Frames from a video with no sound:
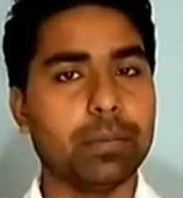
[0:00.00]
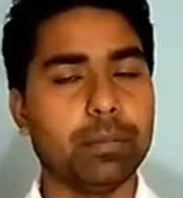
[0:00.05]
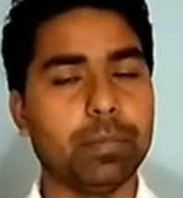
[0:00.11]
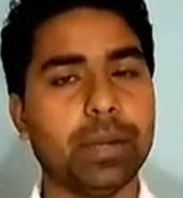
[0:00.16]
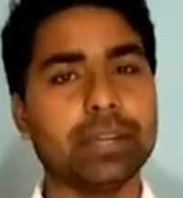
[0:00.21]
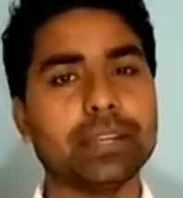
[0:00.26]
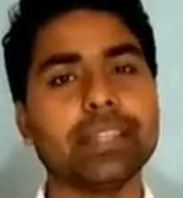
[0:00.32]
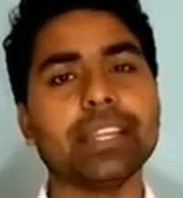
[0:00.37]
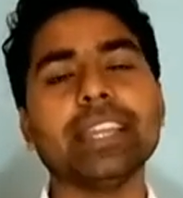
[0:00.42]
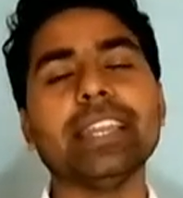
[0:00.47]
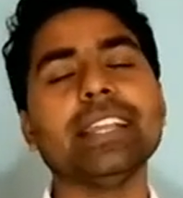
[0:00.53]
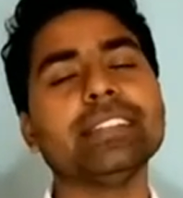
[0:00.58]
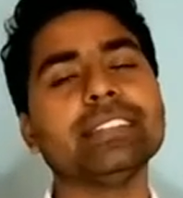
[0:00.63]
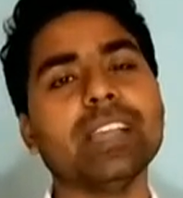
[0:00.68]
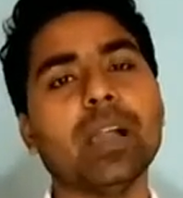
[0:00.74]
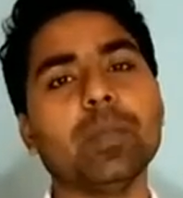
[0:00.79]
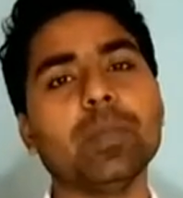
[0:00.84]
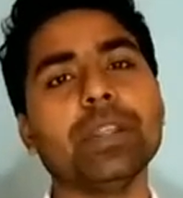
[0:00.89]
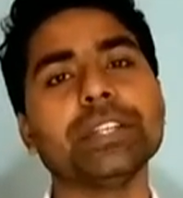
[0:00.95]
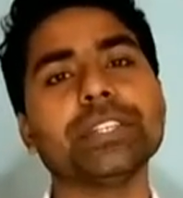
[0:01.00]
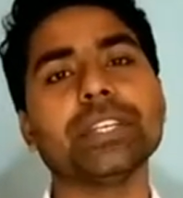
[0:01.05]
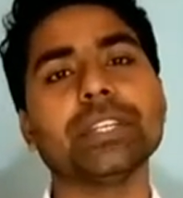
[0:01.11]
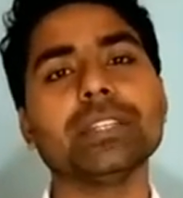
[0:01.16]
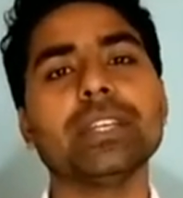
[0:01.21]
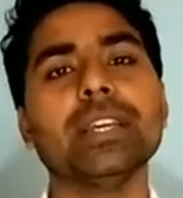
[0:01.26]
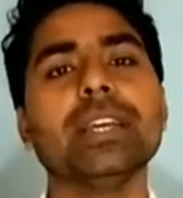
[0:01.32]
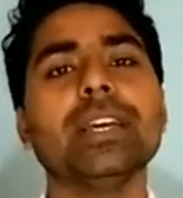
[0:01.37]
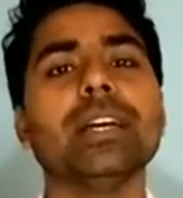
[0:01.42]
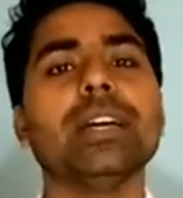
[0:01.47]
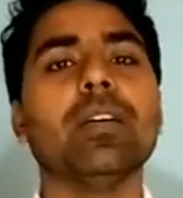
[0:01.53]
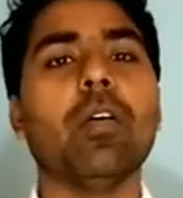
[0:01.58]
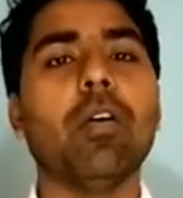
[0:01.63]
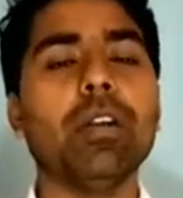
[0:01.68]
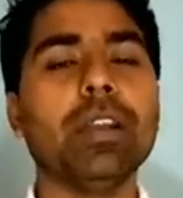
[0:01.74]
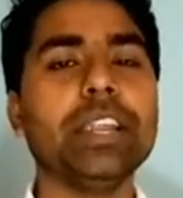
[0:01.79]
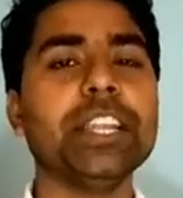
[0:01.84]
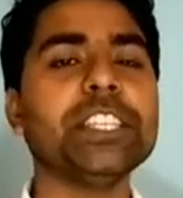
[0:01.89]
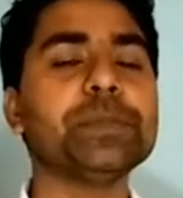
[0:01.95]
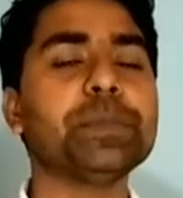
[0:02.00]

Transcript: But in examination, only